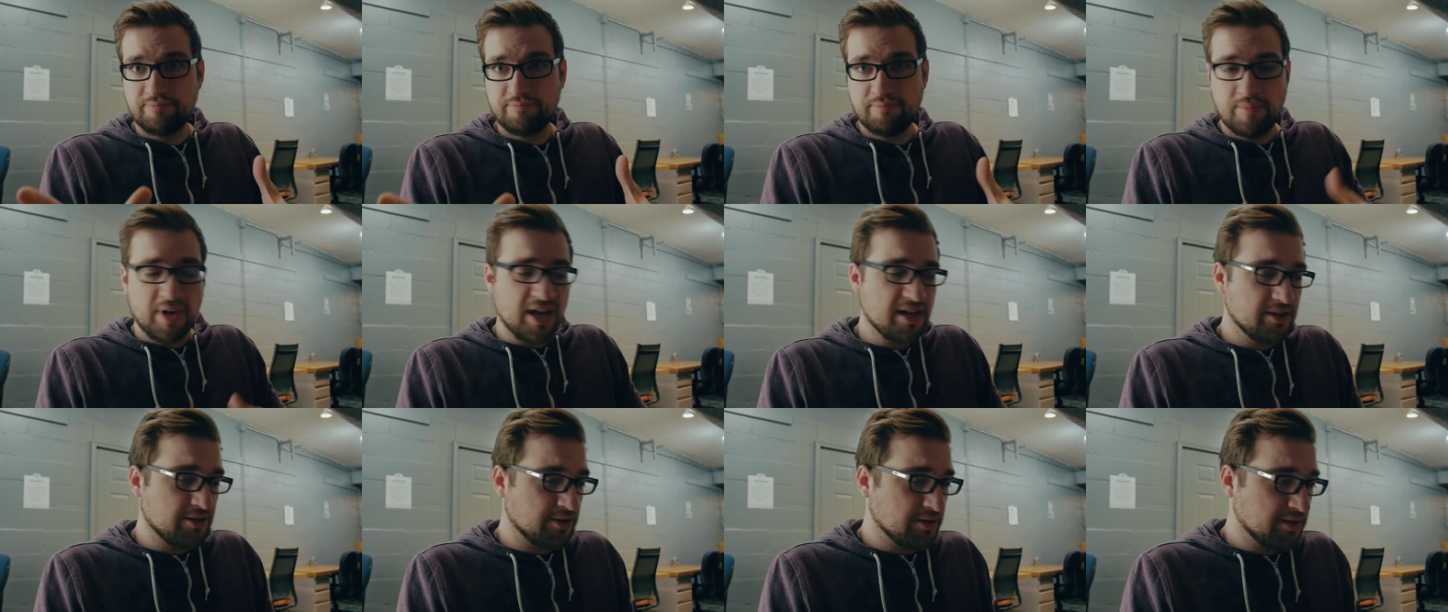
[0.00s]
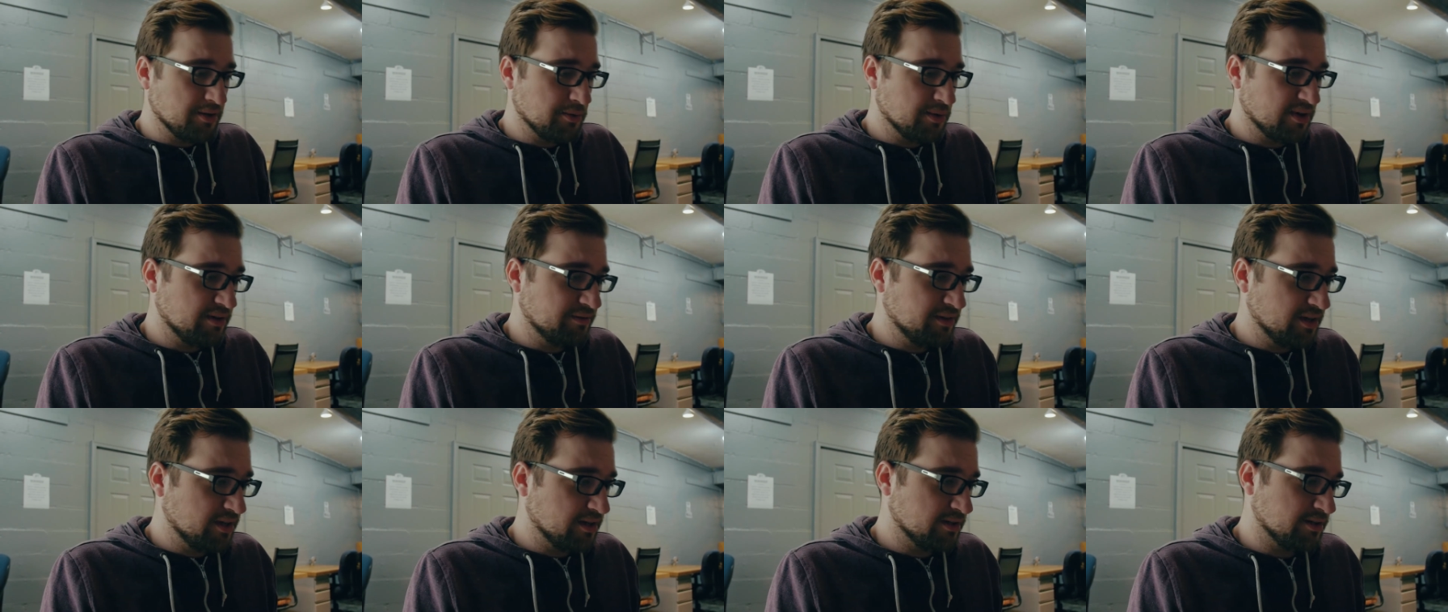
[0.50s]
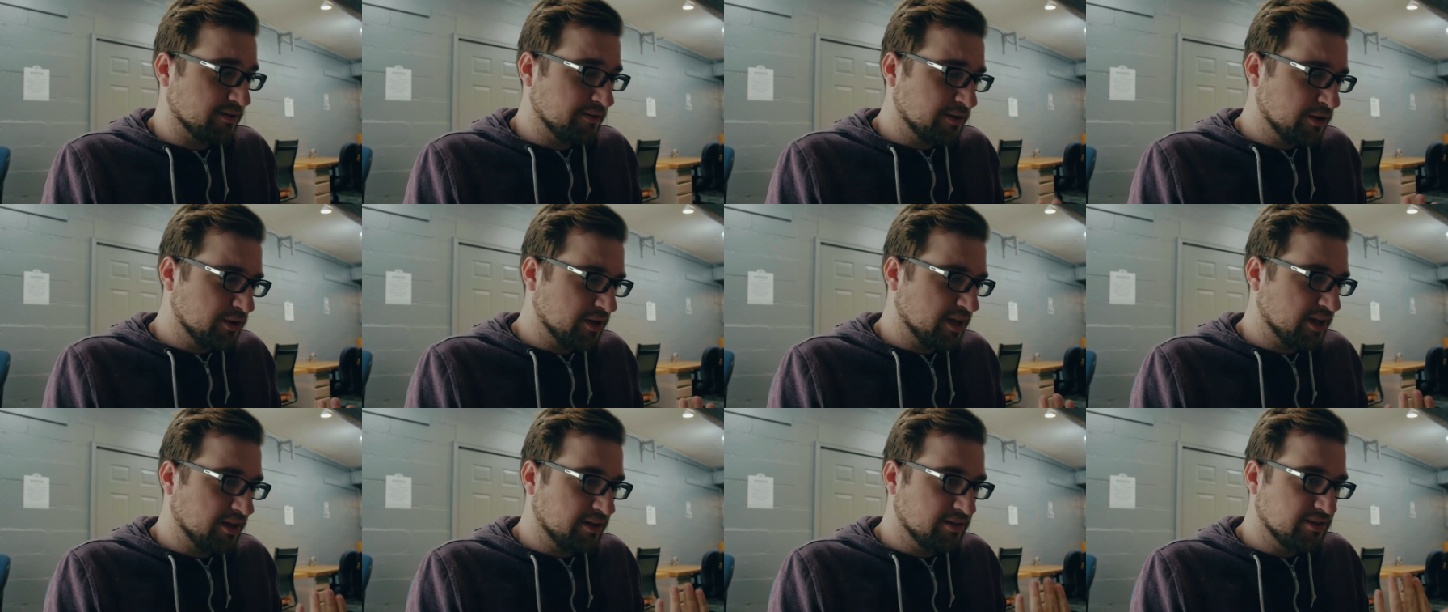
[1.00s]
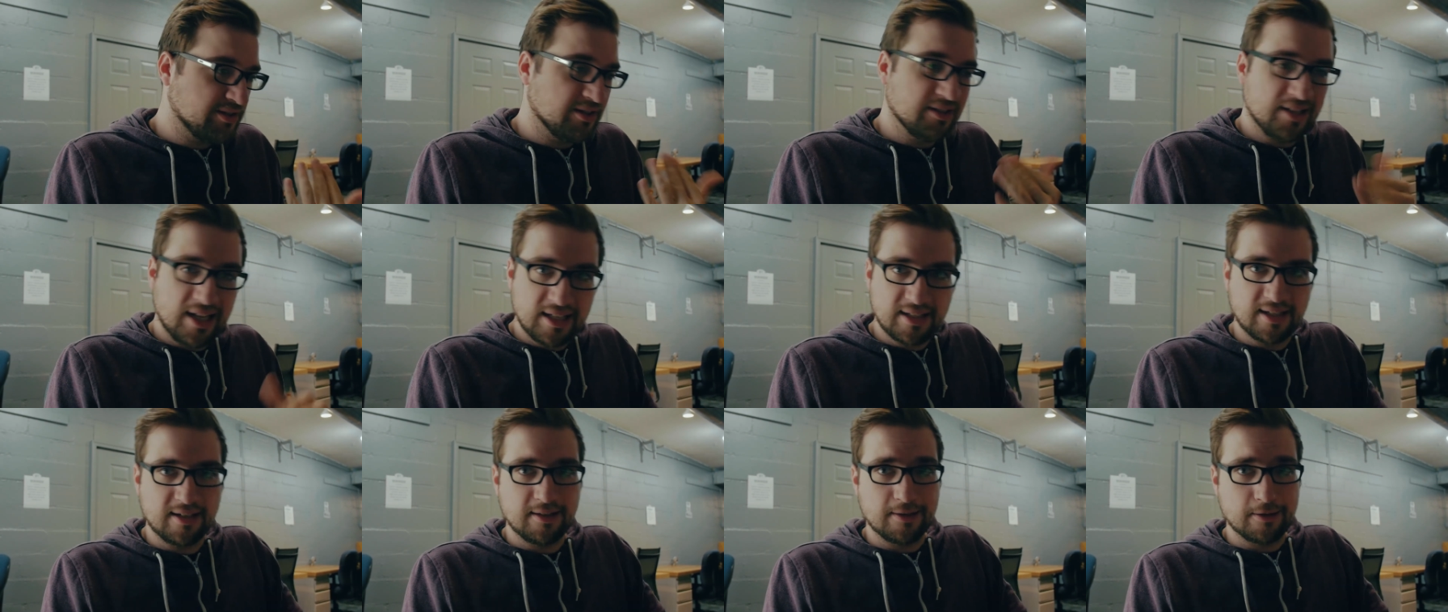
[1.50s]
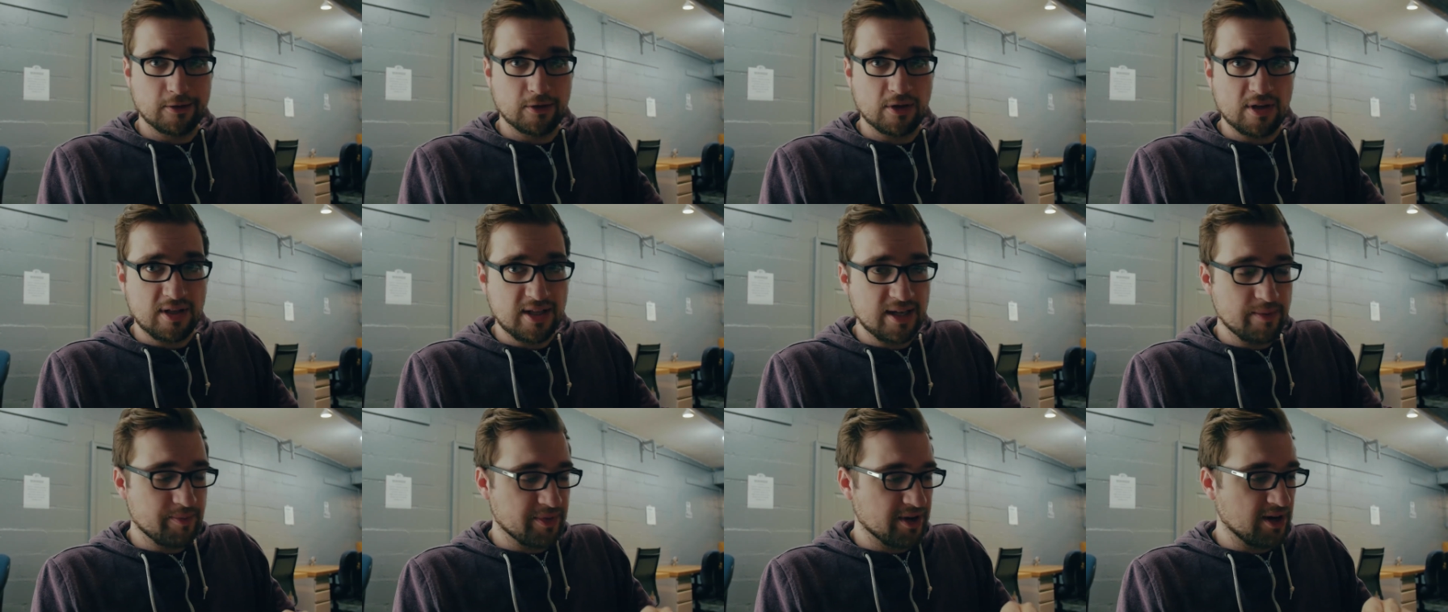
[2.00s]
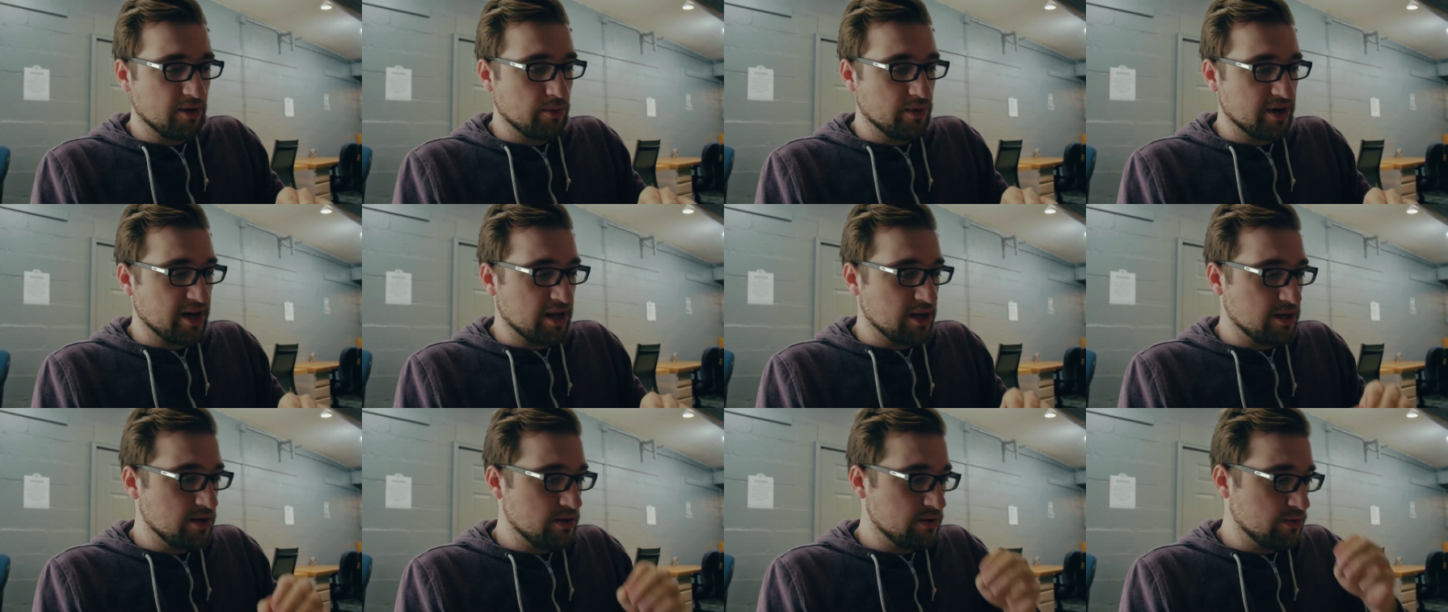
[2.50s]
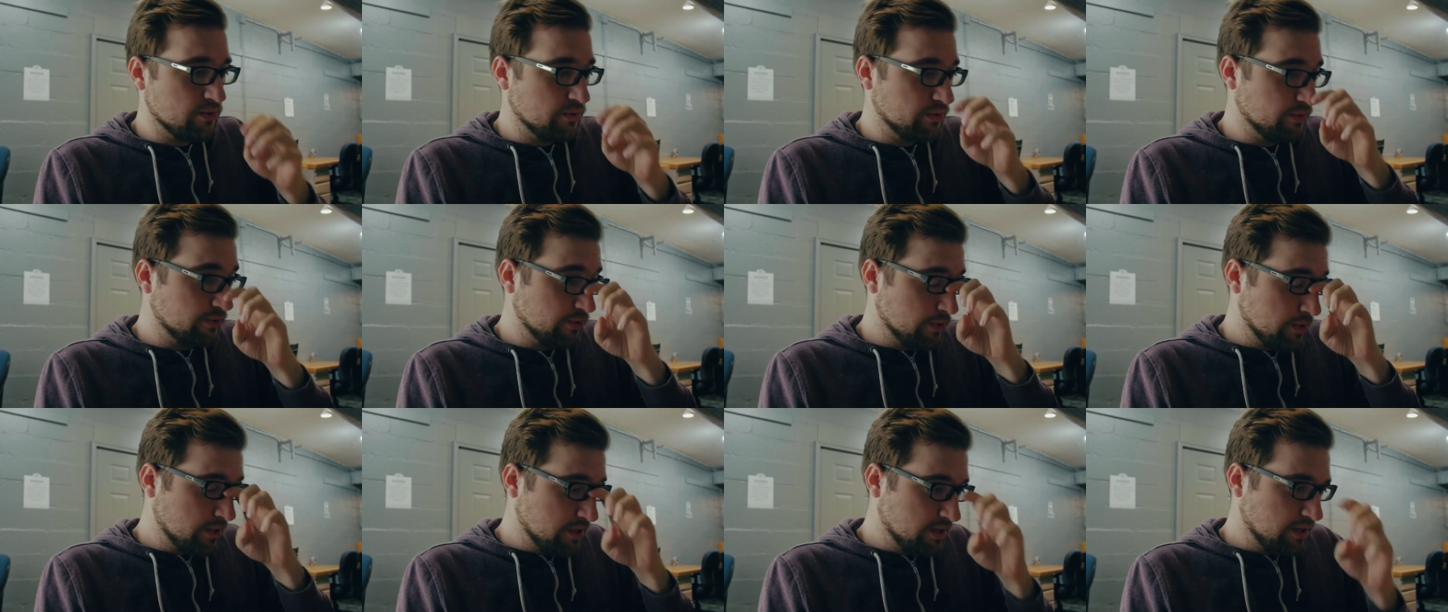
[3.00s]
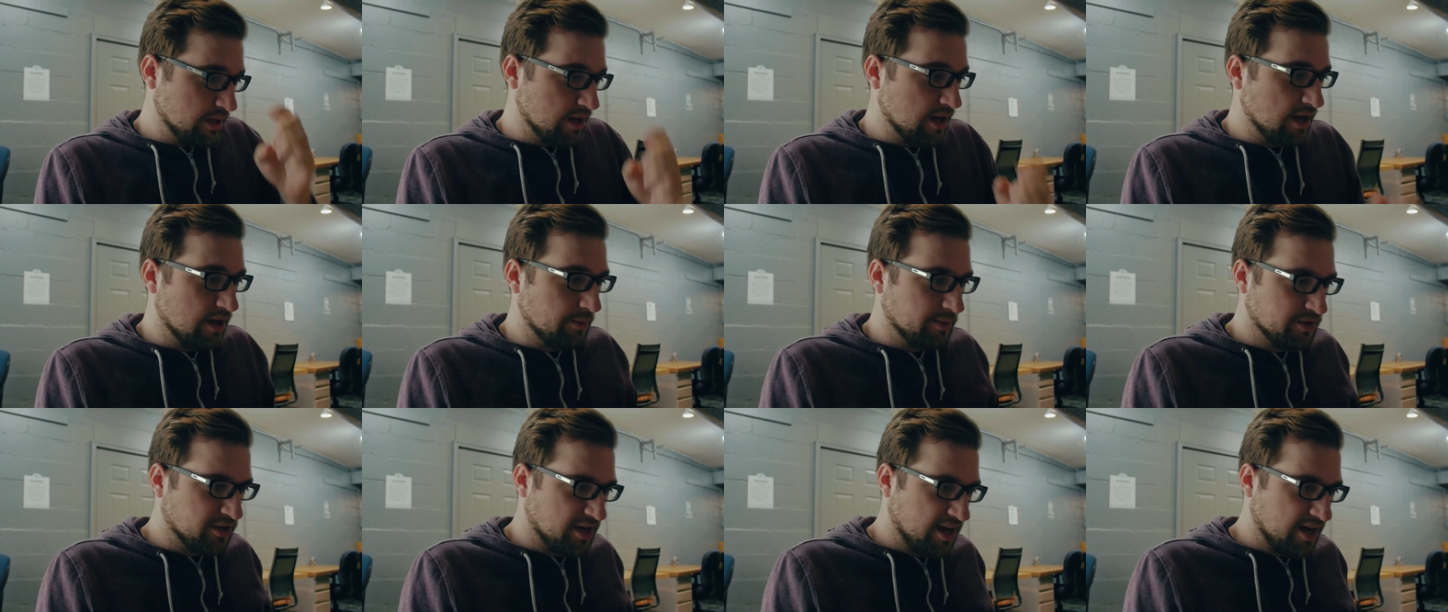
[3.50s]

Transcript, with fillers: Basically what I've done is I've already selected a little clip that I want to use, uh, which